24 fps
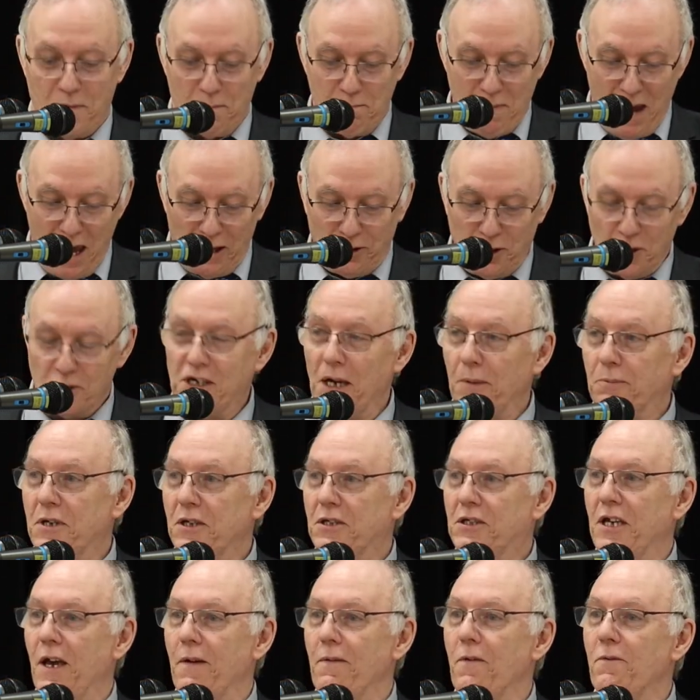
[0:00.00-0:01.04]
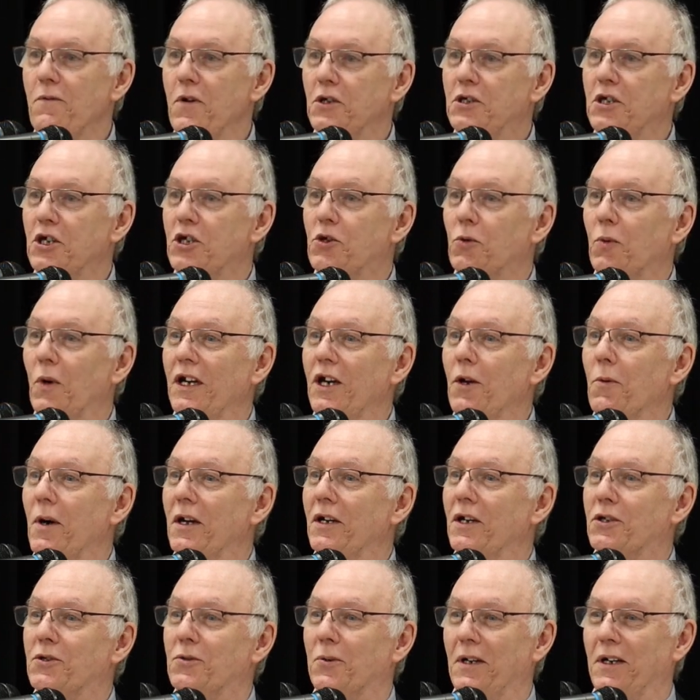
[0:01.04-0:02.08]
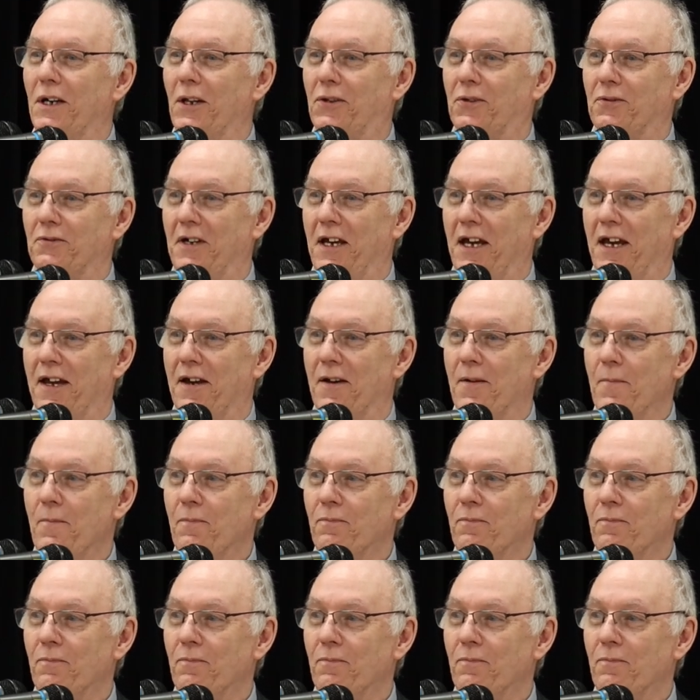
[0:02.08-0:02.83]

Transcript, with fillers: Matthew chapter 7, verses 21 to 23.